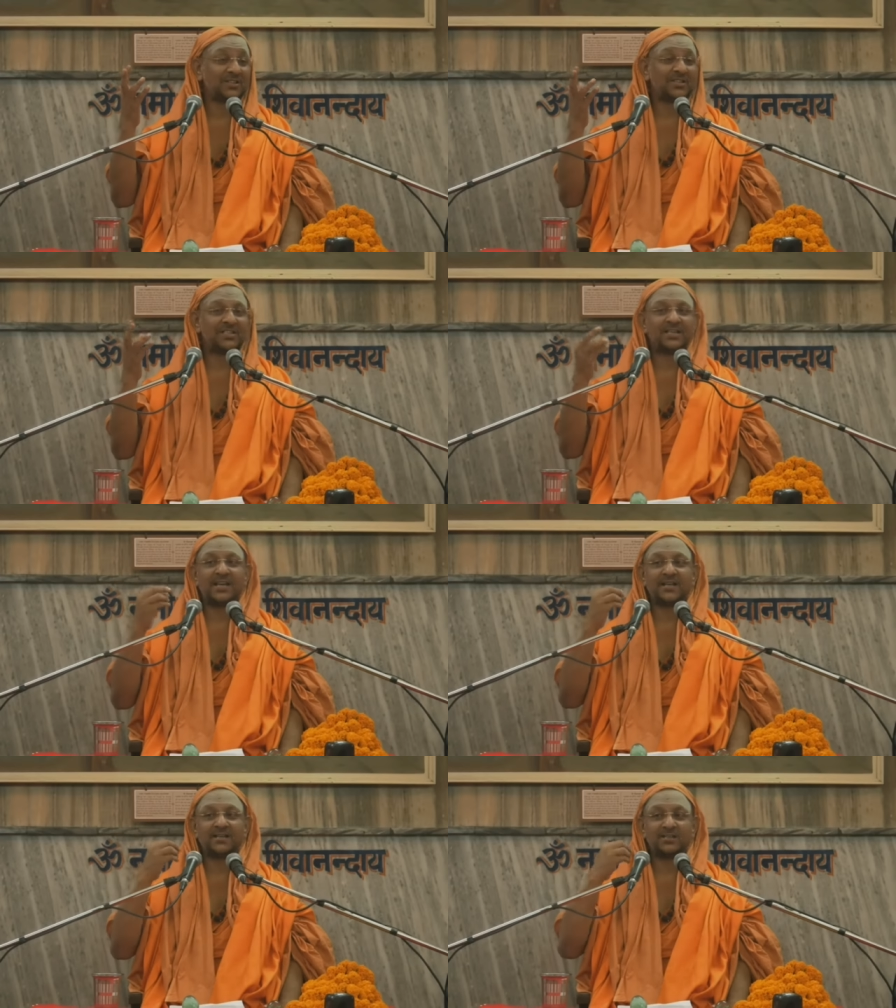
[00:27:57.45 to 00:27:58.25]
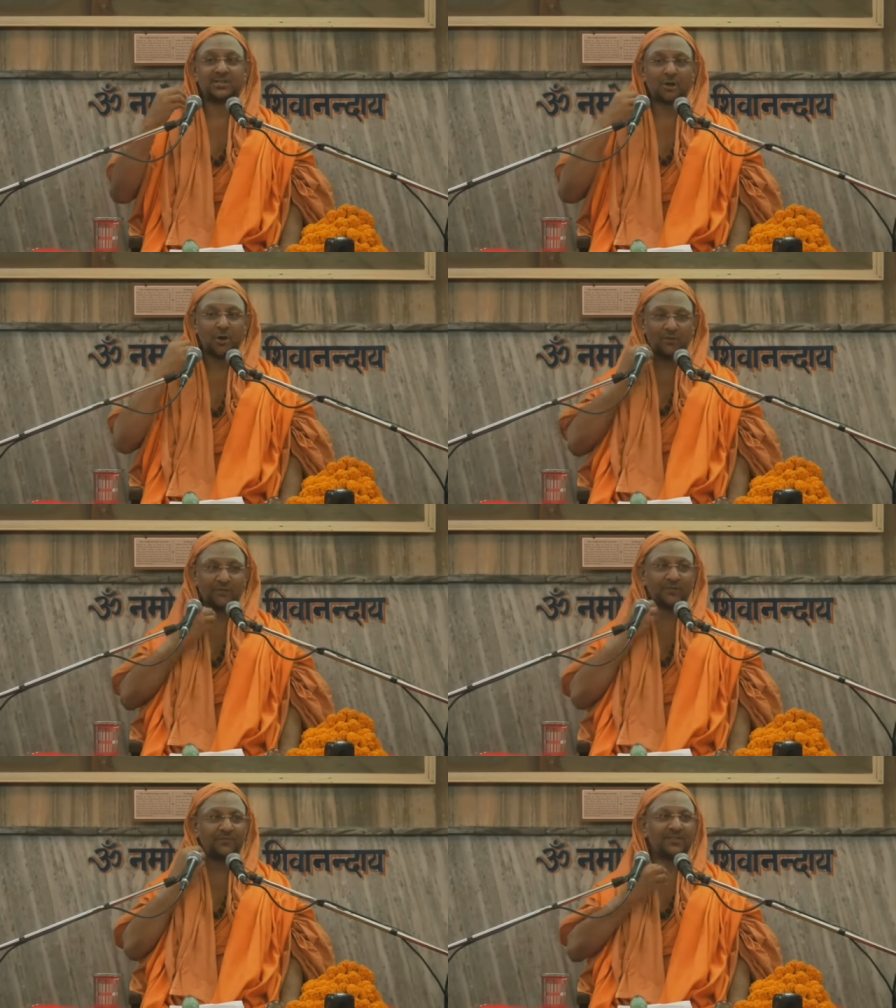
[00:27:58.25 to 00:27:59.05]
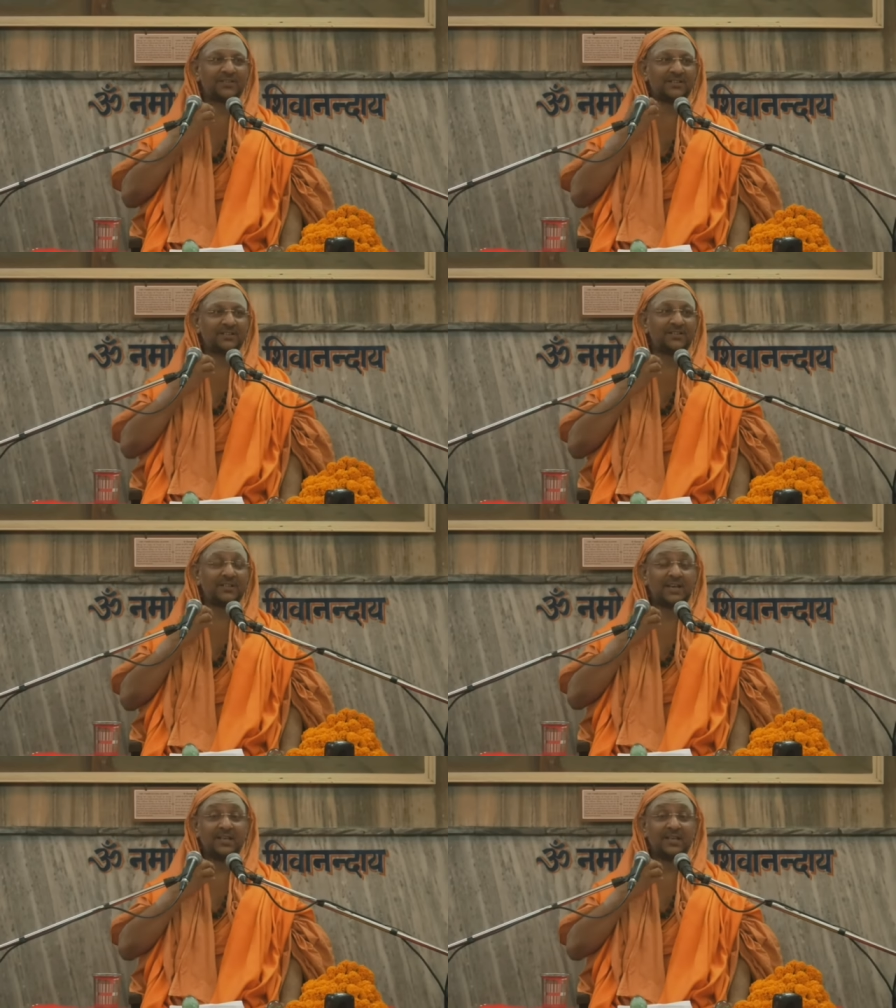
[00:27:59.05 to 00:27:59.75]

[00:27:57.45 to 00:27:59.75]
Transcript: sage saw from within